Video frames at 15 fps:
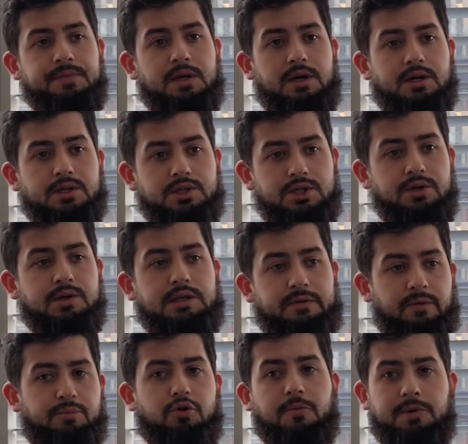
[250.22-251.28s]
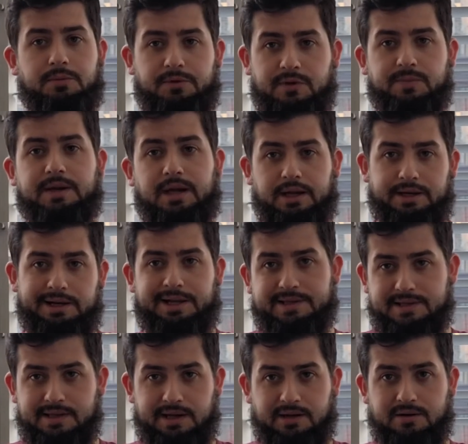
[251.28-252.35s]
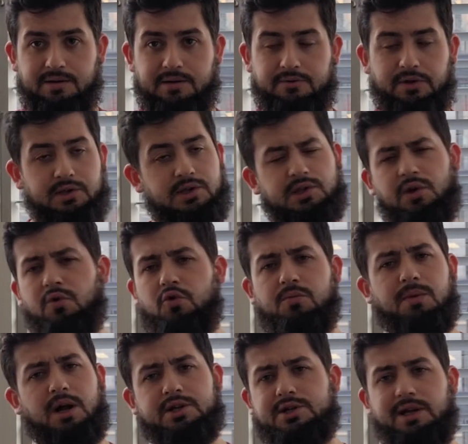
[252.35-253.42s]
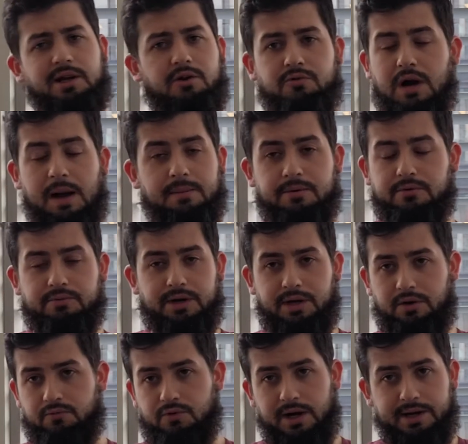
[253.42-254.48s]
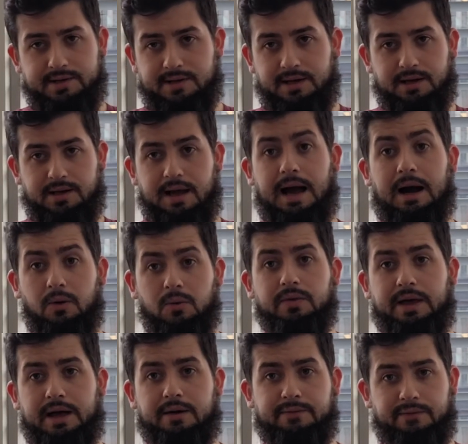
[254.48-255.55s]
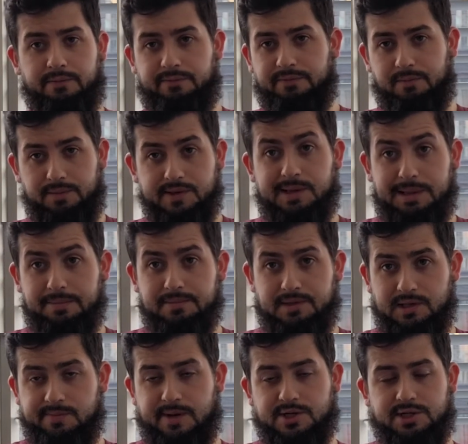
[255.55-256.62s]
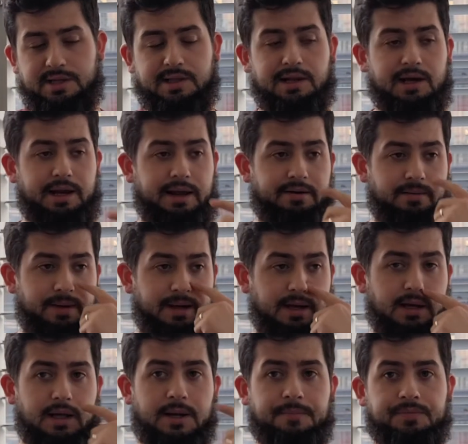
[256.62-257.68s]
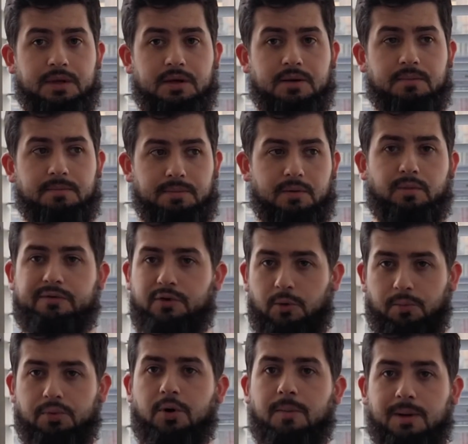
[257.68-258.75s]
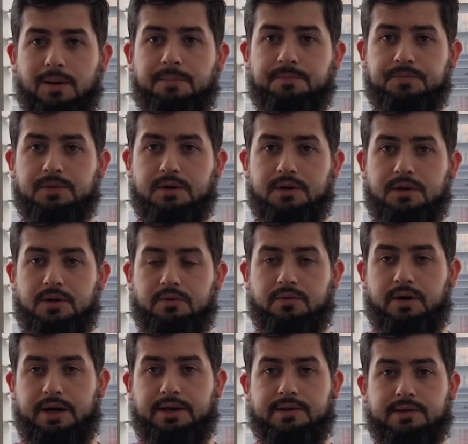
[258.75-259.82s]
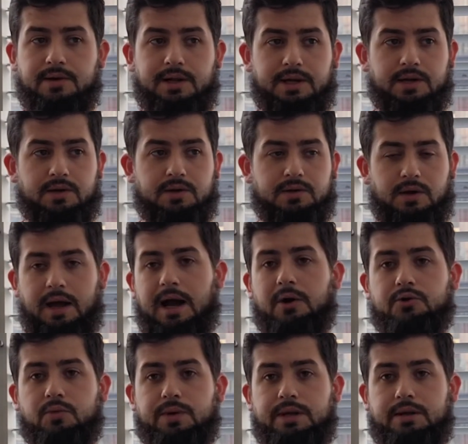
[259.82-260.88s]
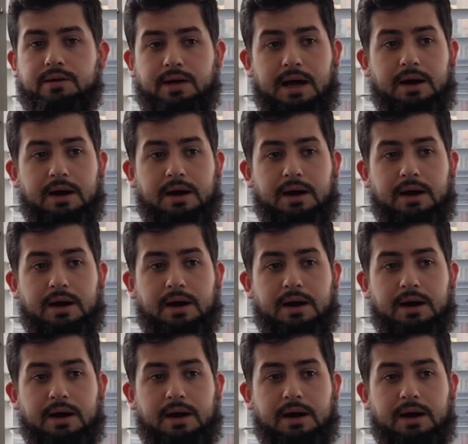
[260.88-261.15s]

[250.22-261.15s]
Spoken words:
students have a problem with speaking and listening. There's so much grammar and reading and writing out there for Muslims, especially to learn Arabic, but we've got a problem, right? So how do we